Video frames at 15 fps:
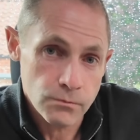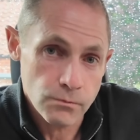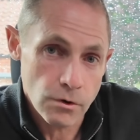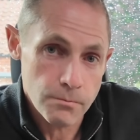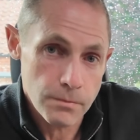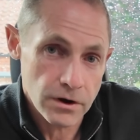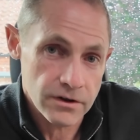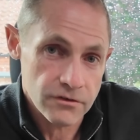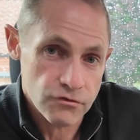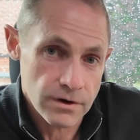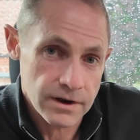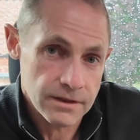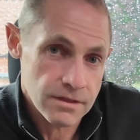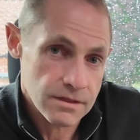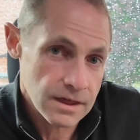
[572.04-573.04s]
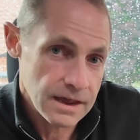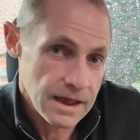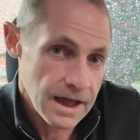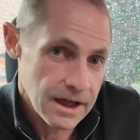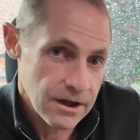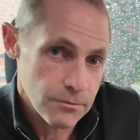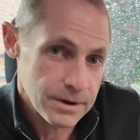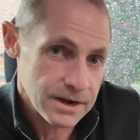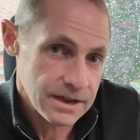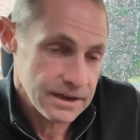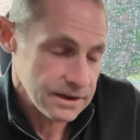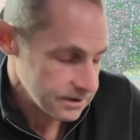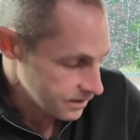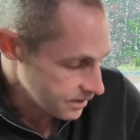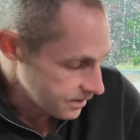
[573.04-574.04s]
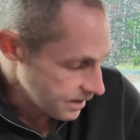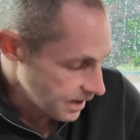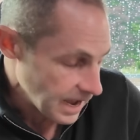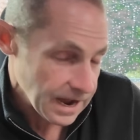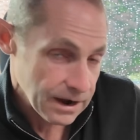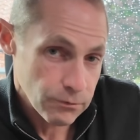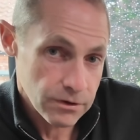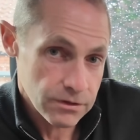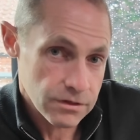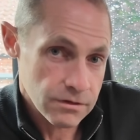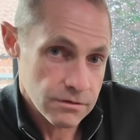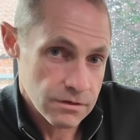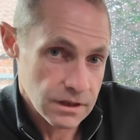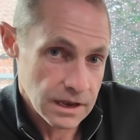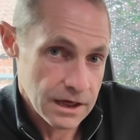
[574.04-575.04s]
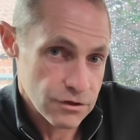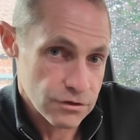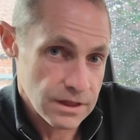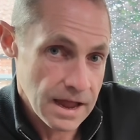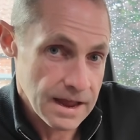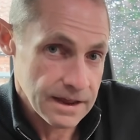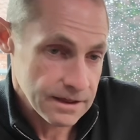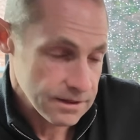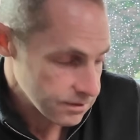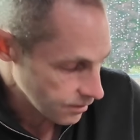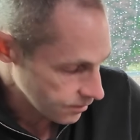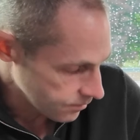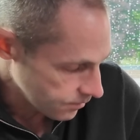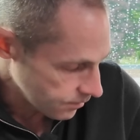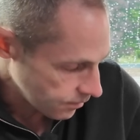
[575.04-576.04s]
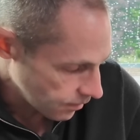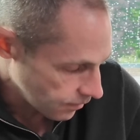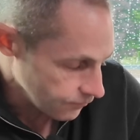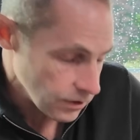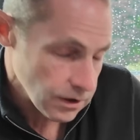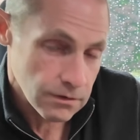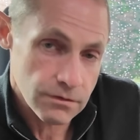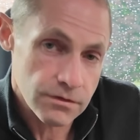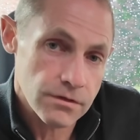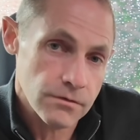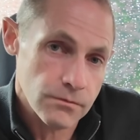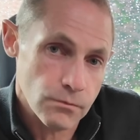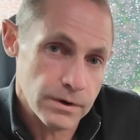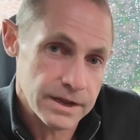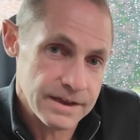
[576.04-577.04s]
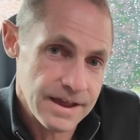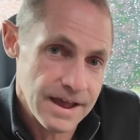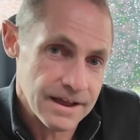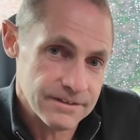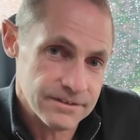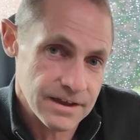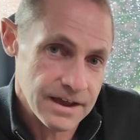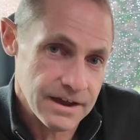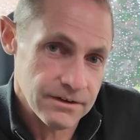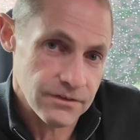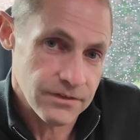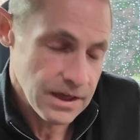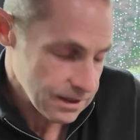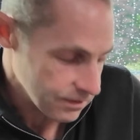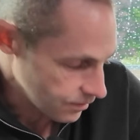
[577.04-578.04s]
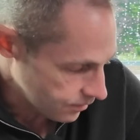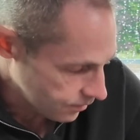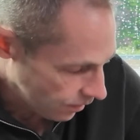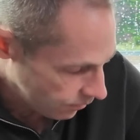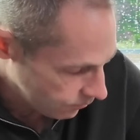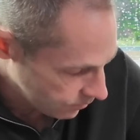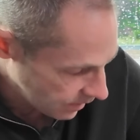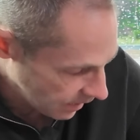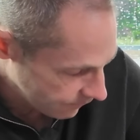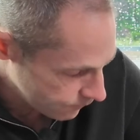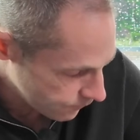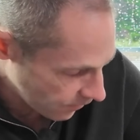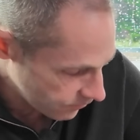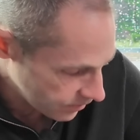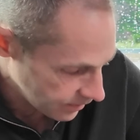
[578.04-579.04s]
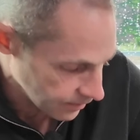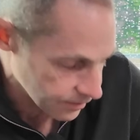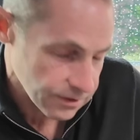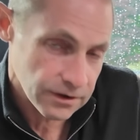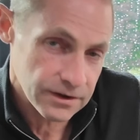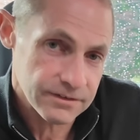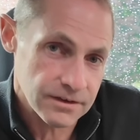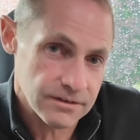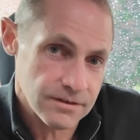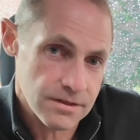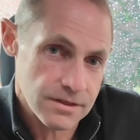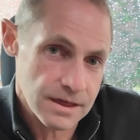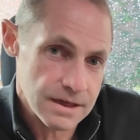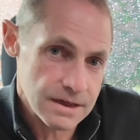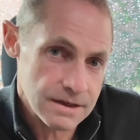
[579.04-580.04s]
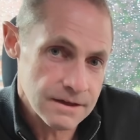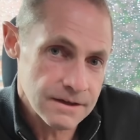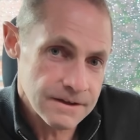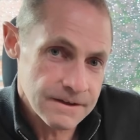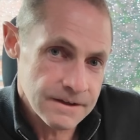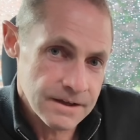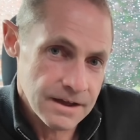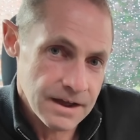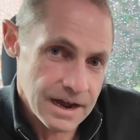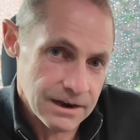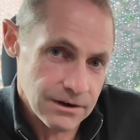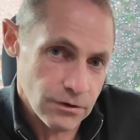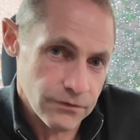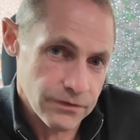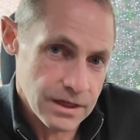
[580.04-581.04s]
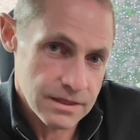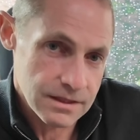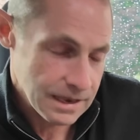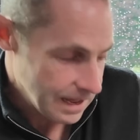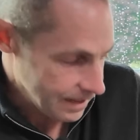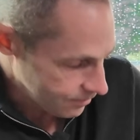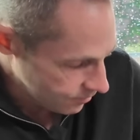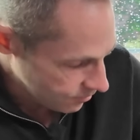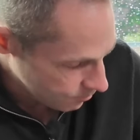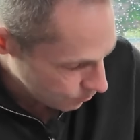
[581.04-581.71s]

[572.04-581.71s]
monitor it and see how many hours / days of use we get out of this. So yeah, very excited to see how long this lasts,